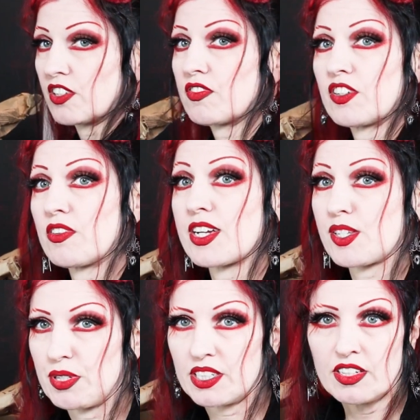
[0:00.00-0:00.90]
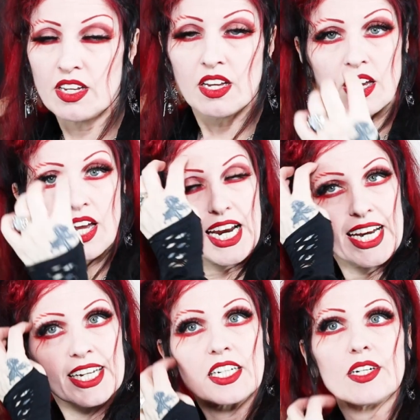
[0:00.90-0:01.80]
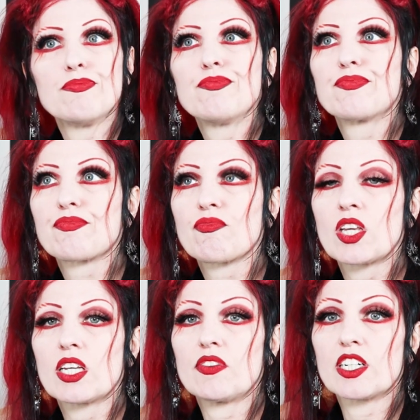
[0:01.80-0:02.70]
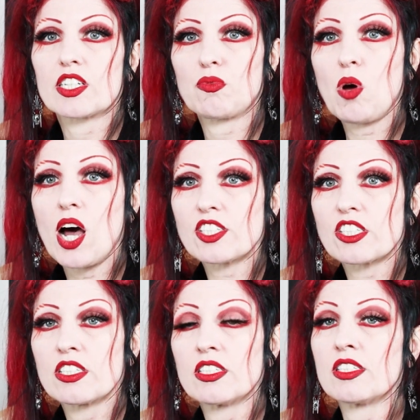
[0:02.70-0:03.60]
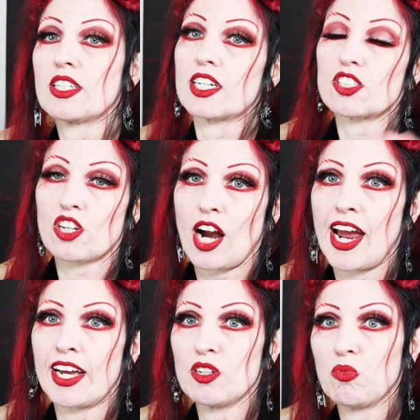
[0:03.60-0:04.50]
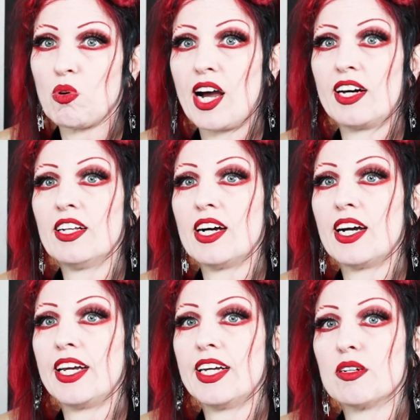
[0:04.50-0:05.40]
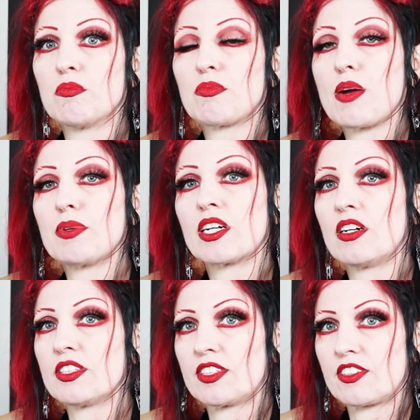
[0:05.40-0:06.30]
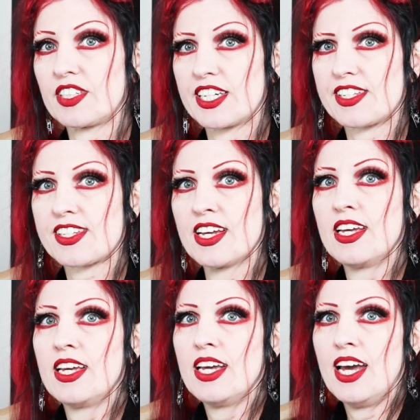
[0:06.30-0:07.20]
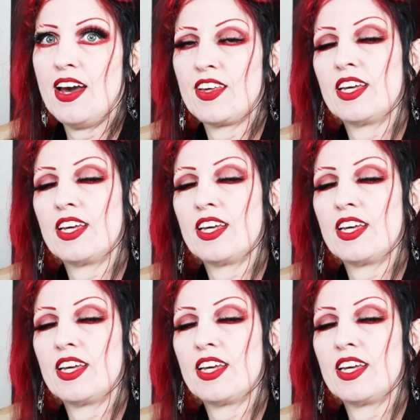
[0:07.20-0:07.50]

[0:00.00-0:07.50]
for the recipe, and give it a good wash, let it dry while I am prepping all the other things. And